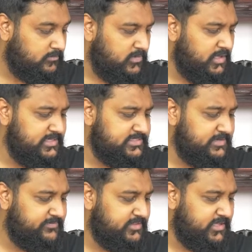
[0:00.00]
And he's
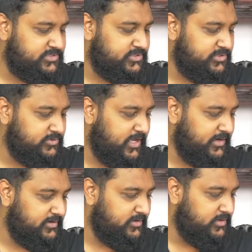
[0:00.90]
giving that to you.
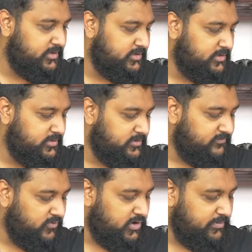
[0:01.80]
And
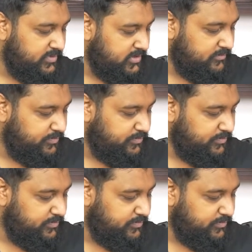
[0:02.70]
for a